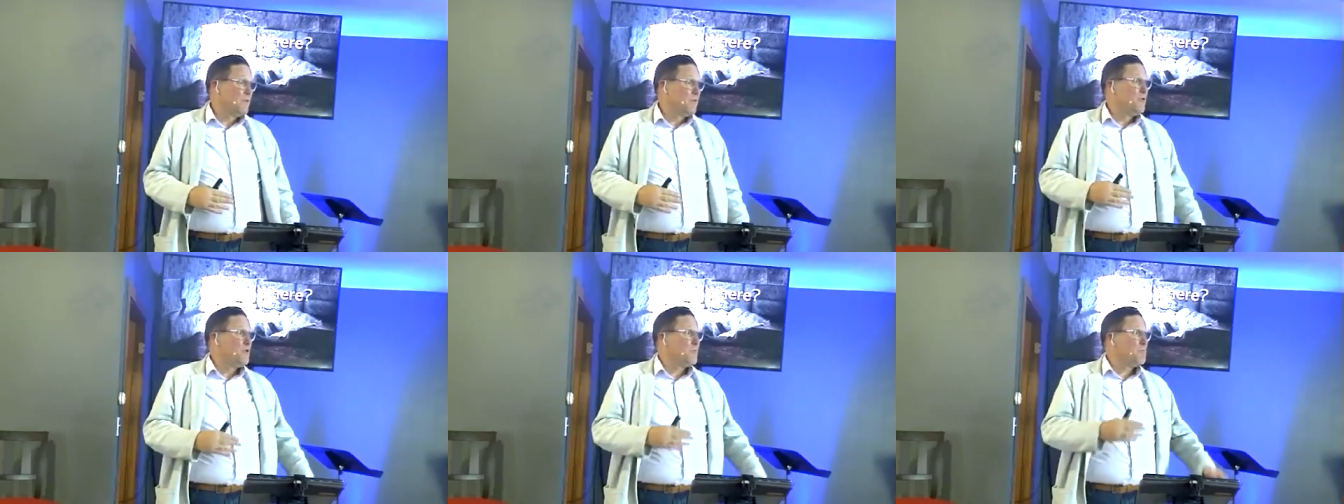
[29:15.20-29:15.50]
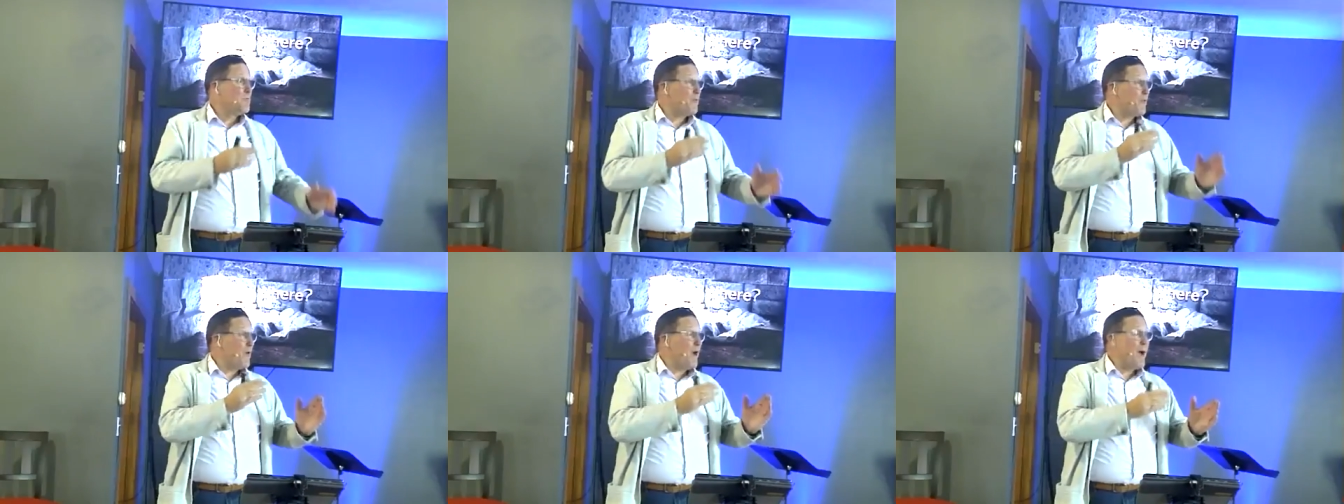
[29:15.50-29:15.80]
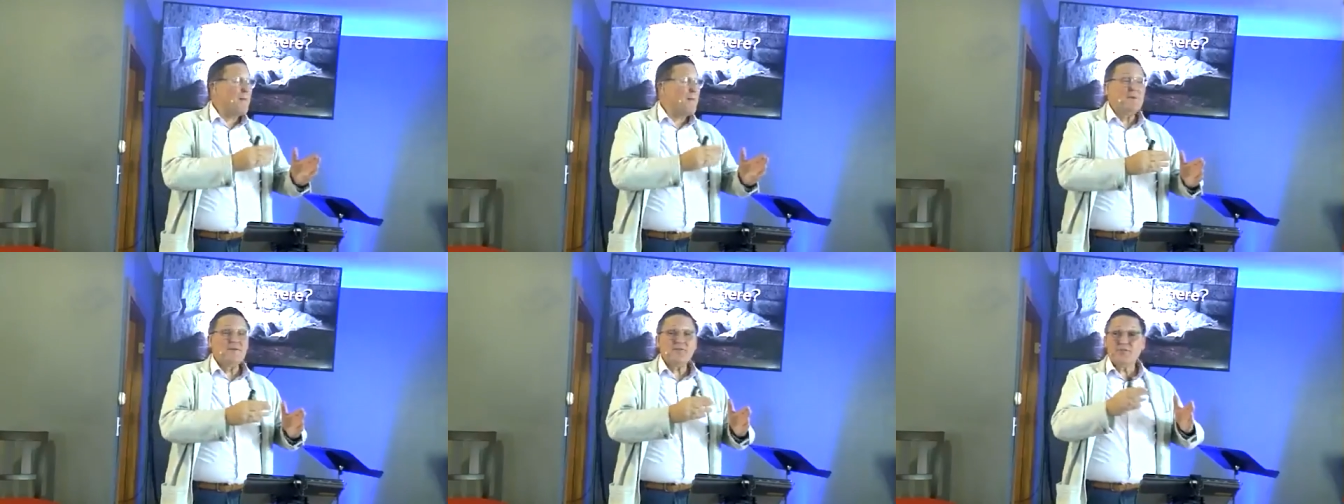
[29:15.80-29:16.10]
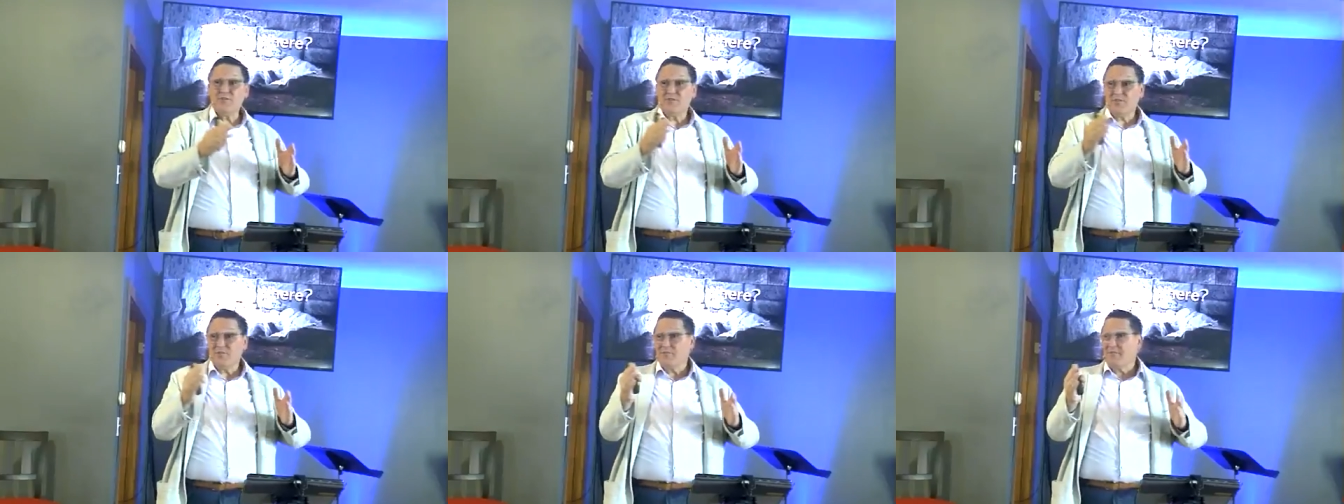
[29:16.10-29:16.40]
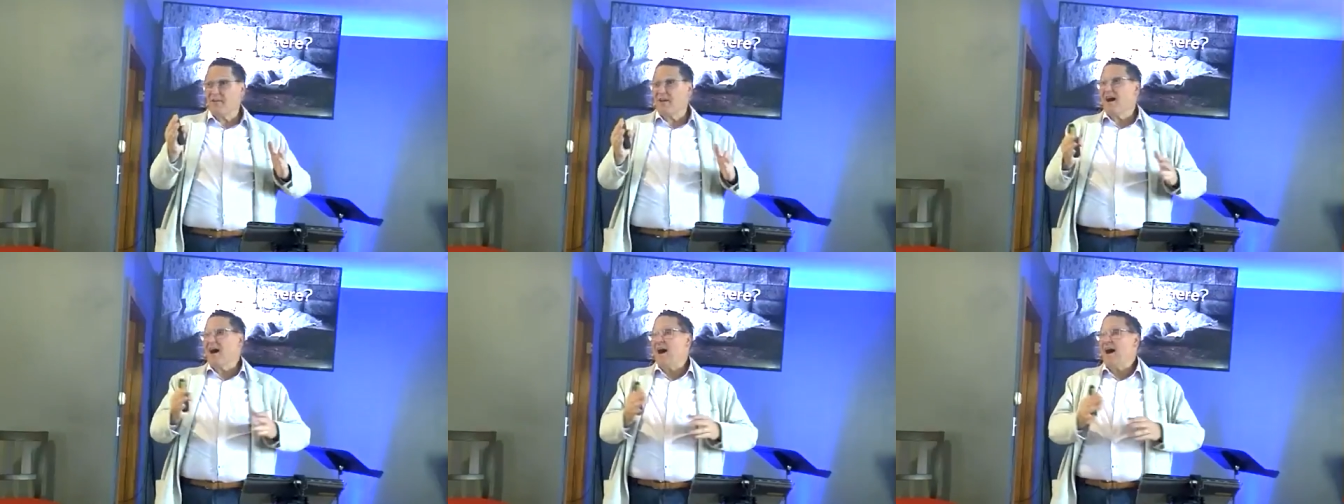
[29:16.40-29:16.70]
through the promises
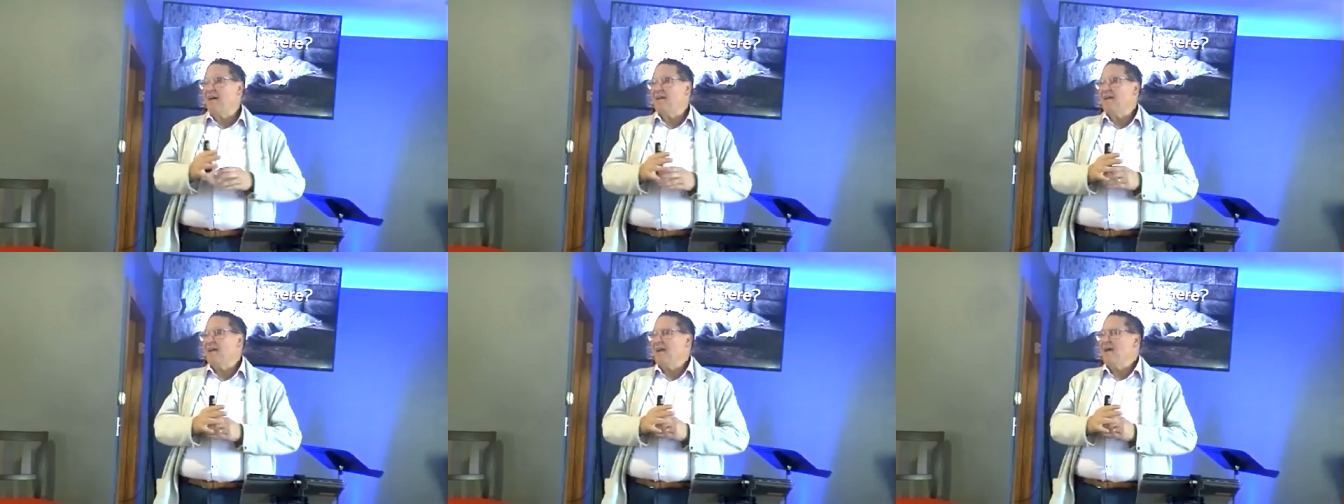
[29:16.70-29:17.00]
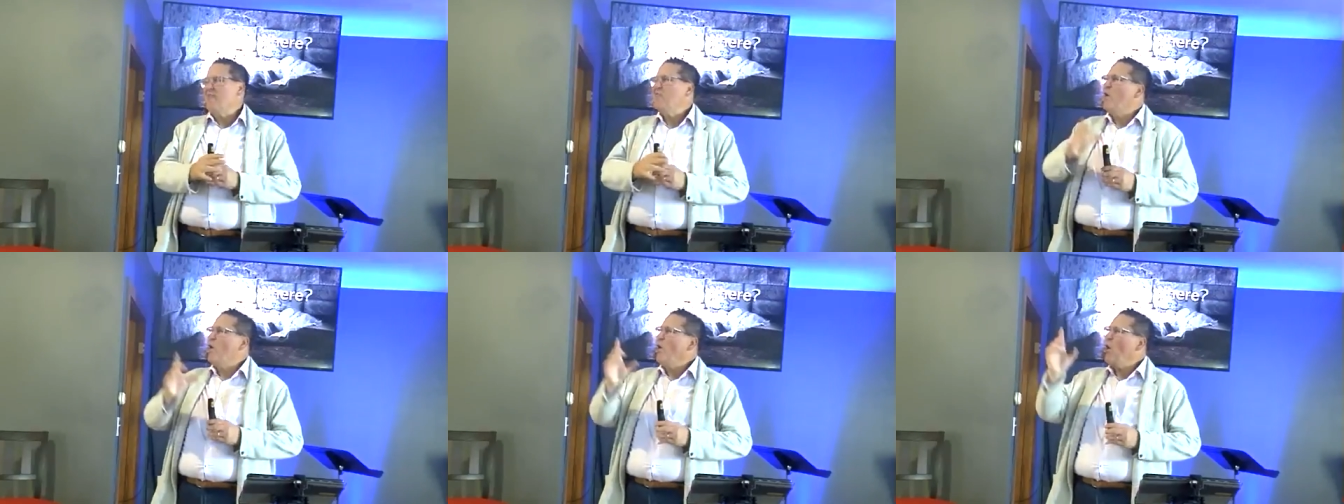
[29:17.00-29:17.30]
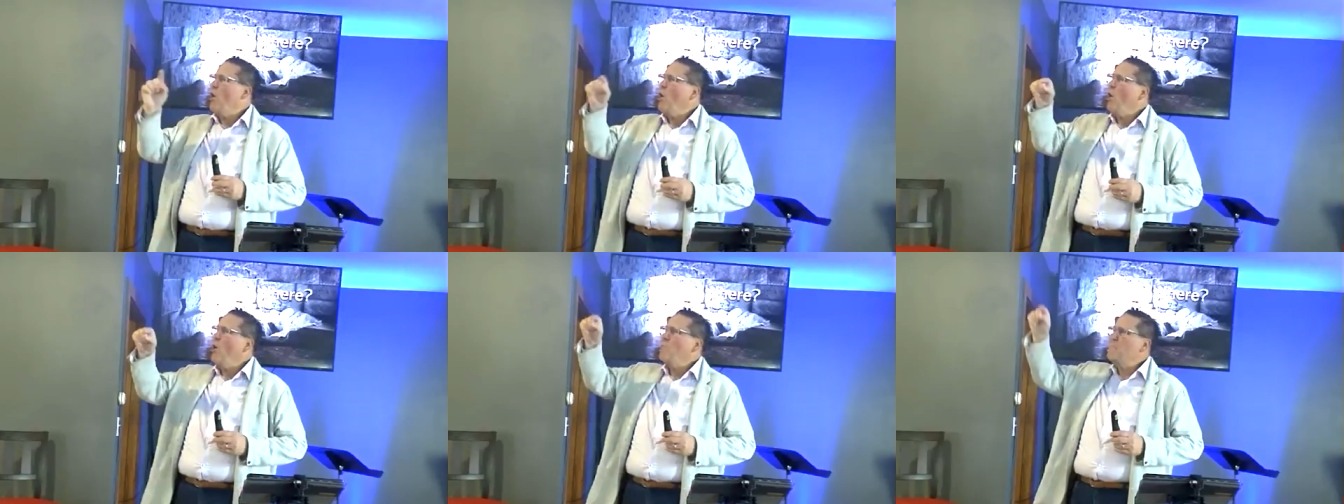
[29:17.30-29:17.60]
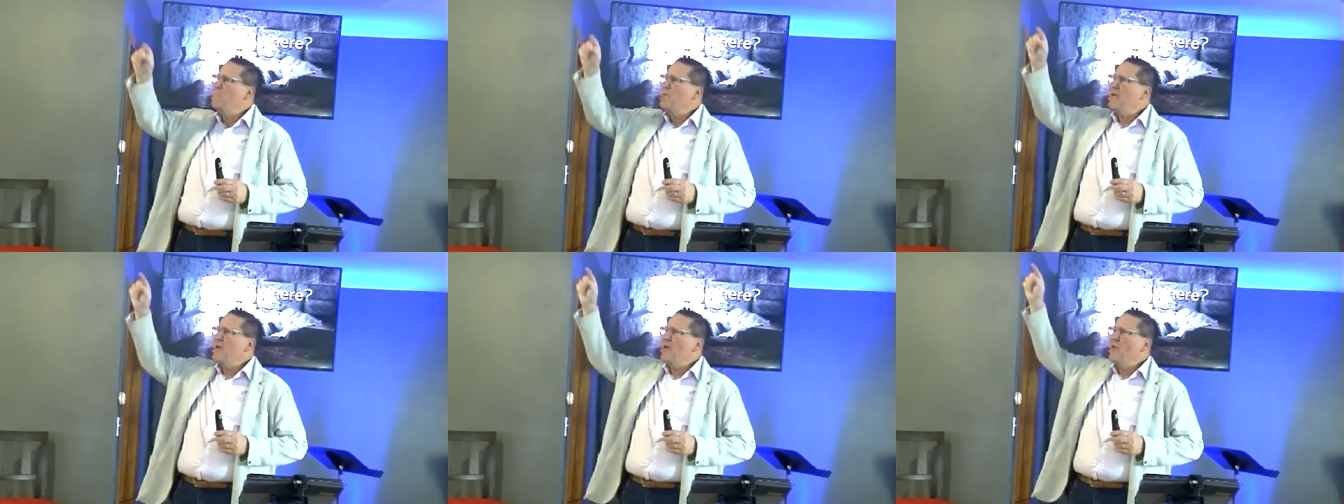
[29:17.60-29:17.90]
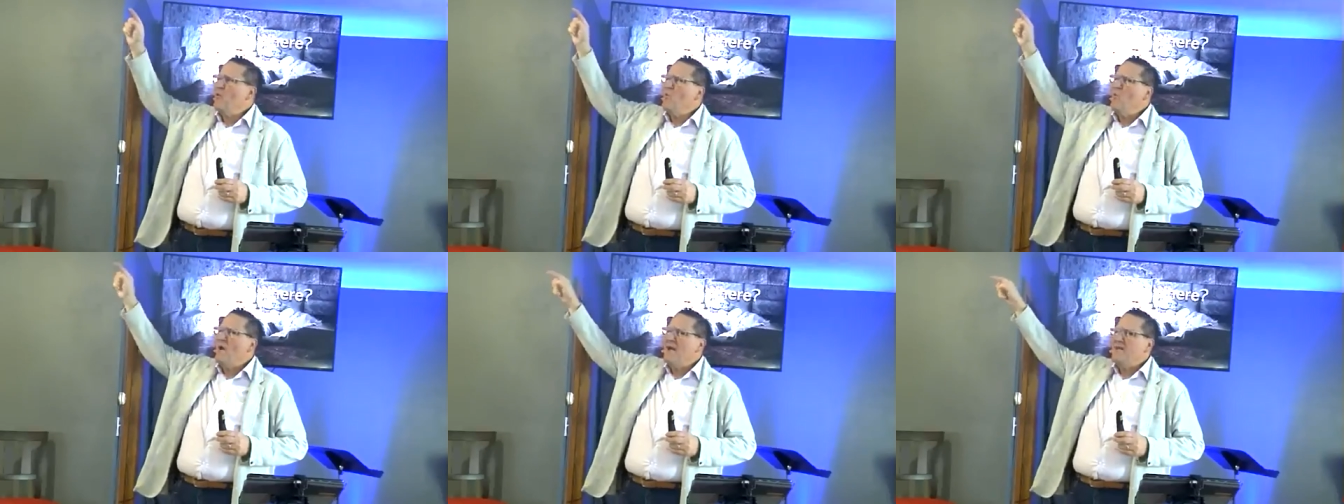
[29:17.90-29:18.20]
of God and the hope that
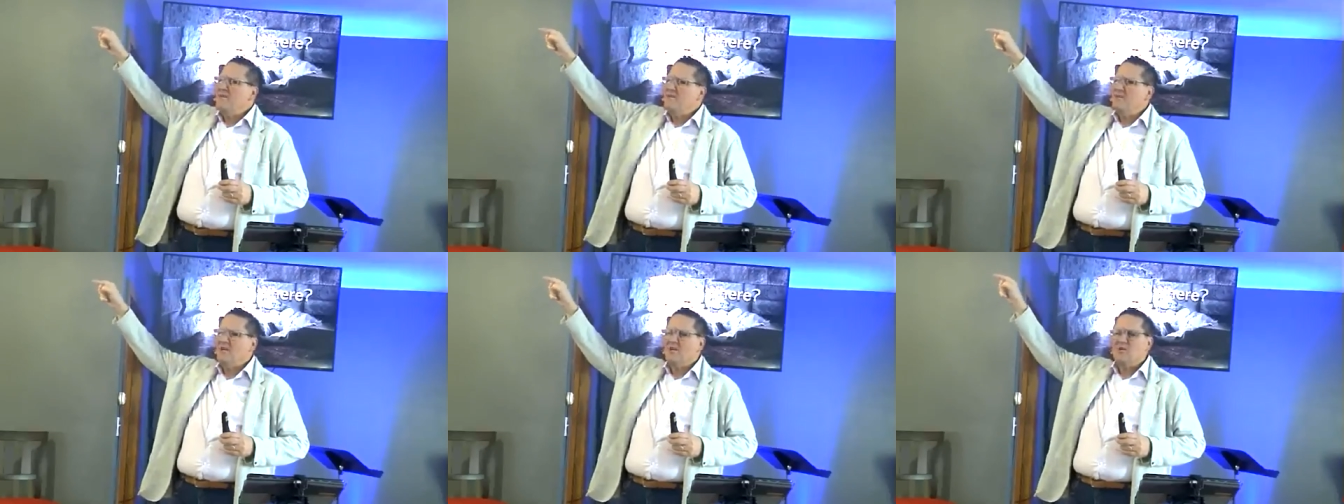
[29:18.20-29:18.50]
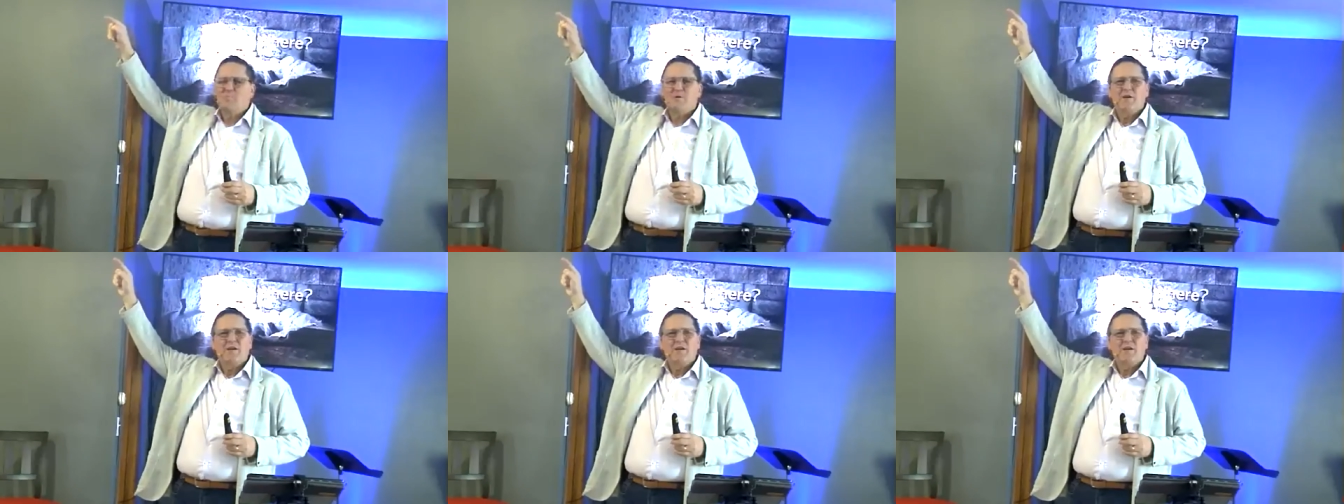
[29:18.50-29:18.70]
awaits us